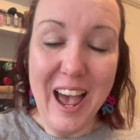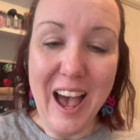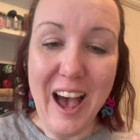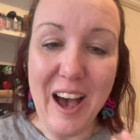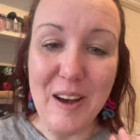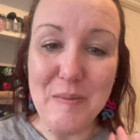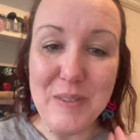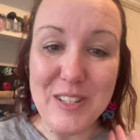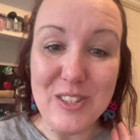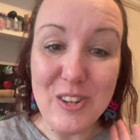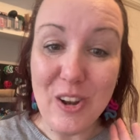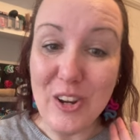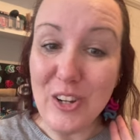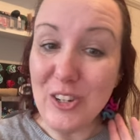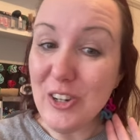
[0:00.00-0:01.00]
Um,
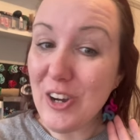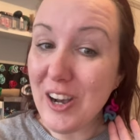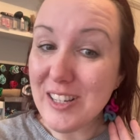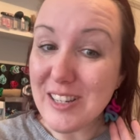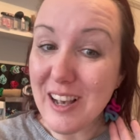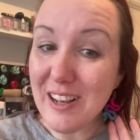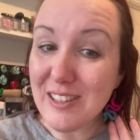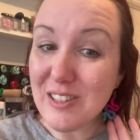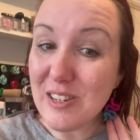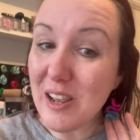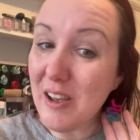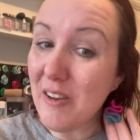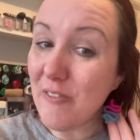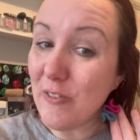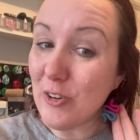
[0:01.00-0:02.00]
so you guys asked
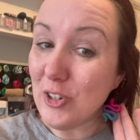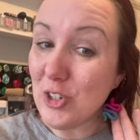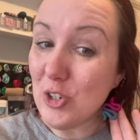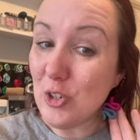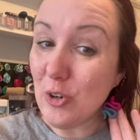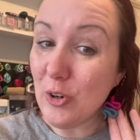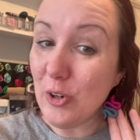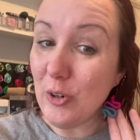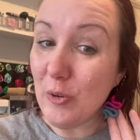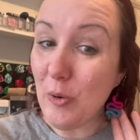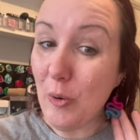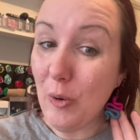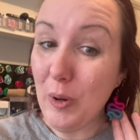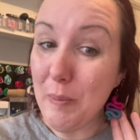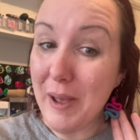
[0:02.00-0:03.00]
for a tutorial
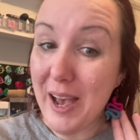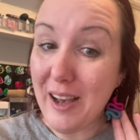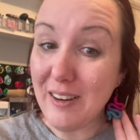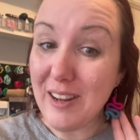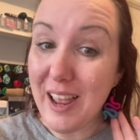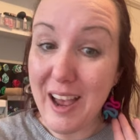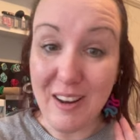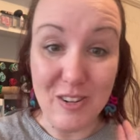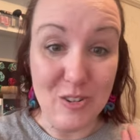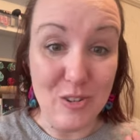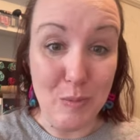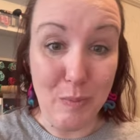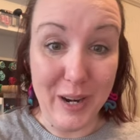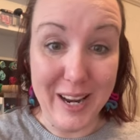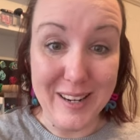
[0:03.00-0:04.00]
all about how to do
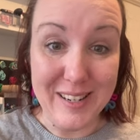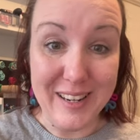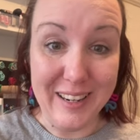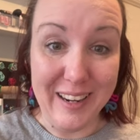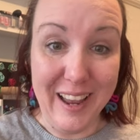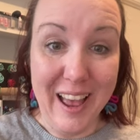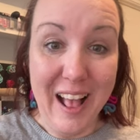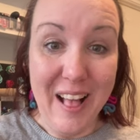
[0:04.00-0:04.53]
the blending.